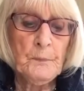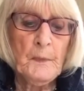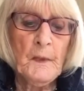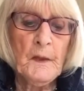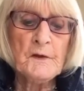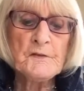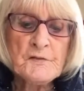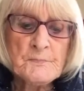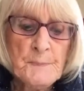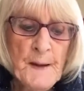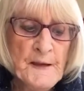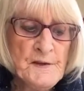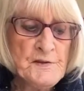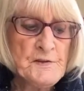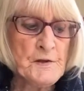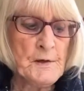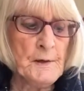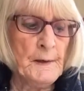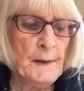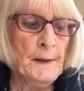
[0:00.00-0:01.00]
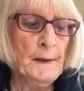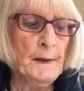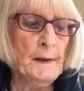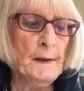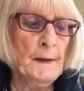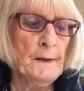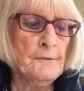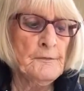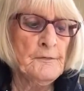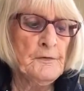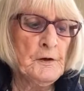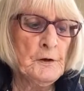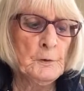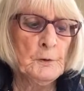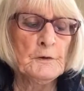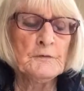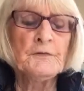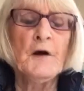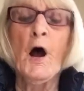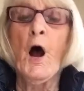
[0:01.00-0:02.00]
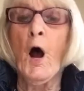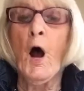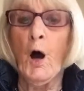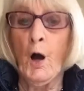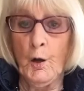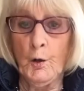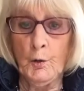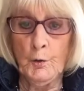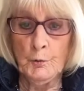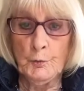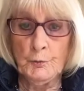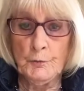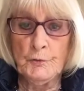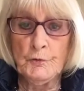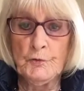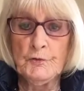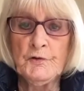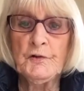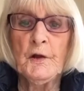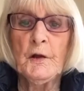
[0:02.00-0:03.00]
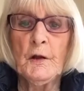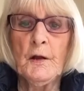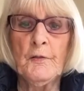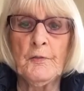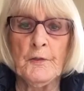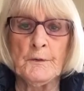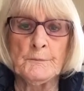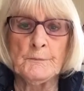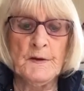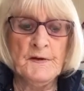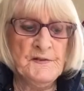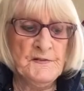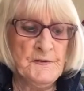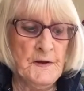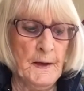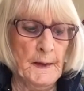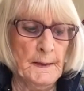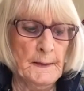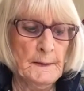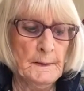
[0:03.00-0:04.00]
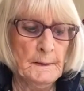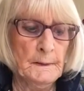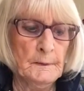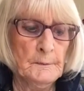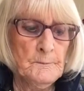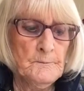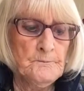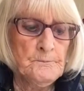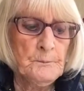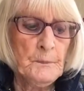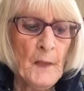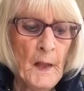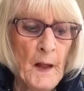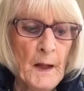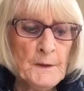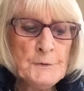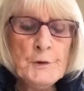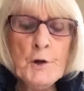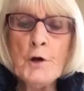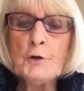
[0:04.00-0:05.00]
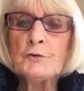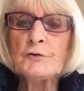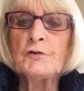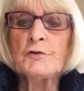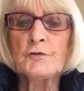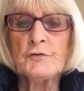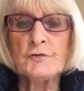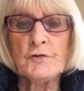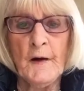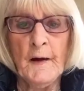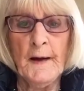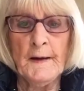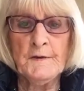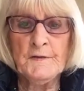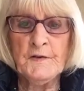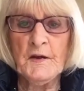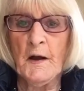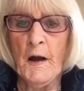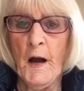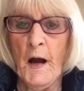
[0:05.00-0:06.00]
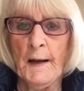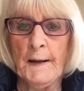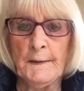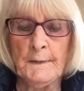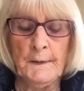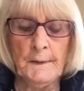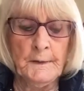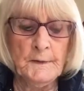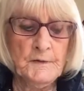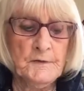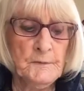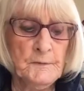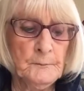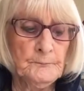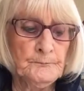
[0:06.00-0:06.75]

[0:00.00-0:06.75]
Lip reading: especially if you have owned the mistake and not tried to hide it.